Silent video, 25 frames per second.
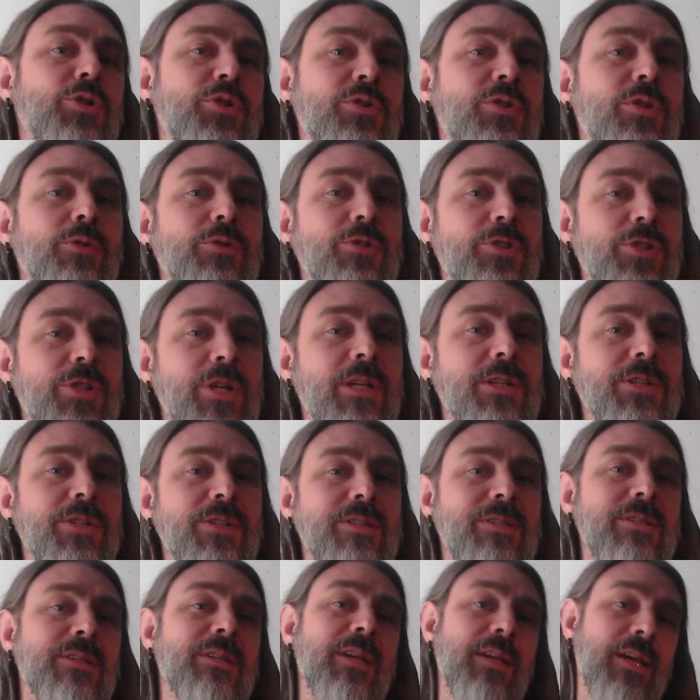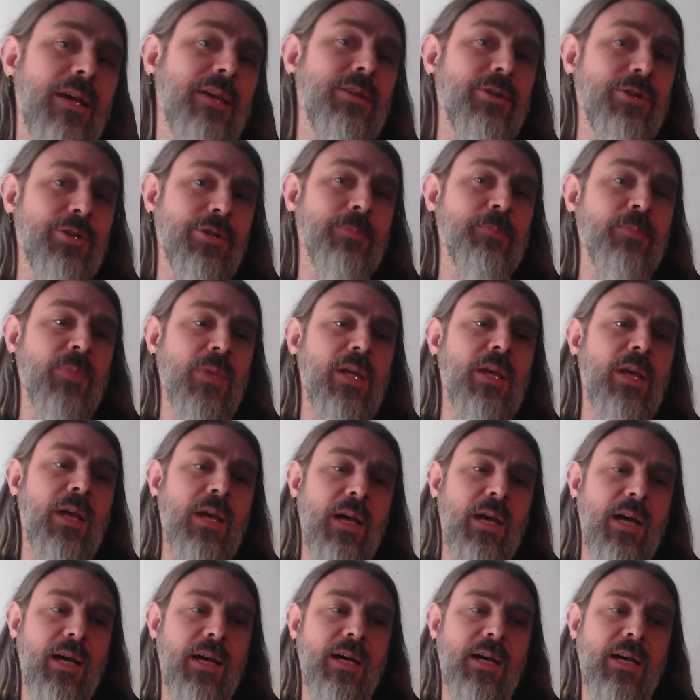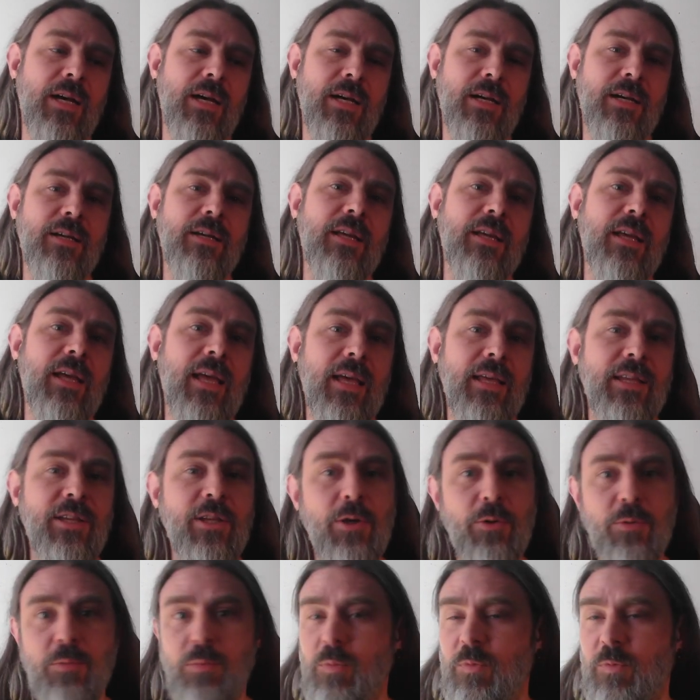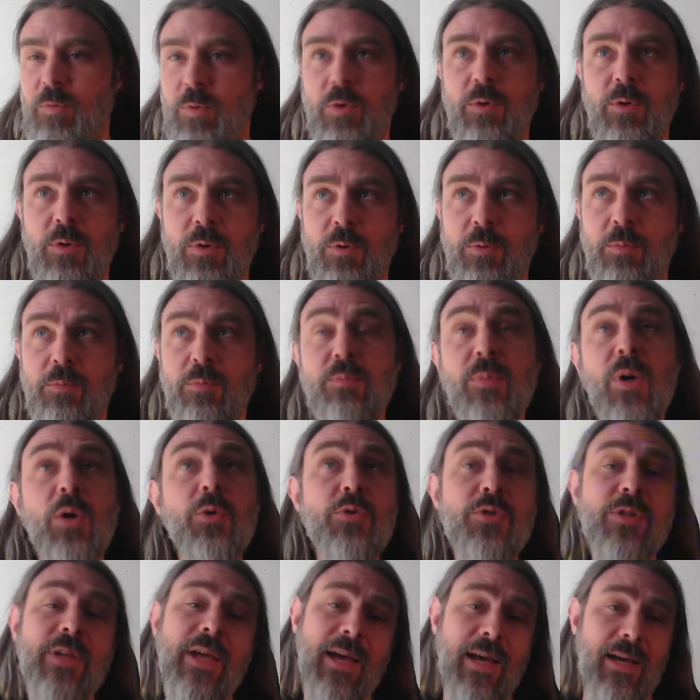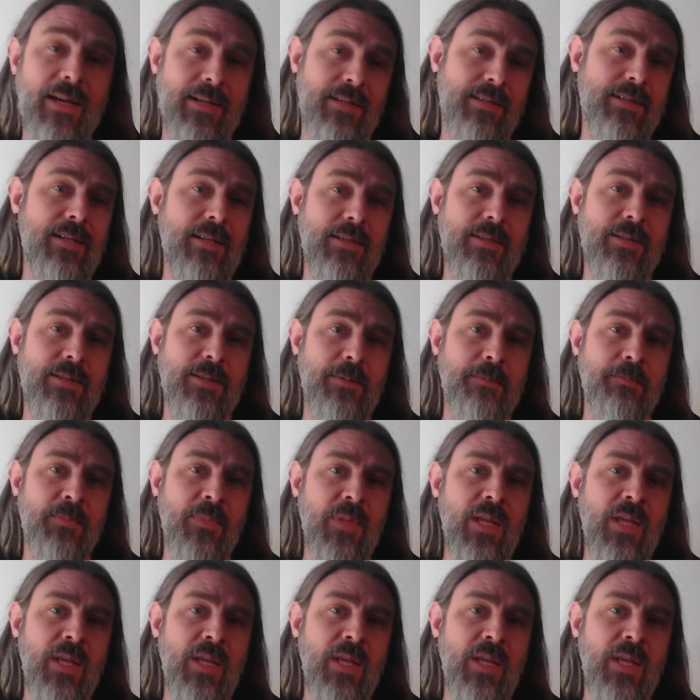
those changes together, for most assets.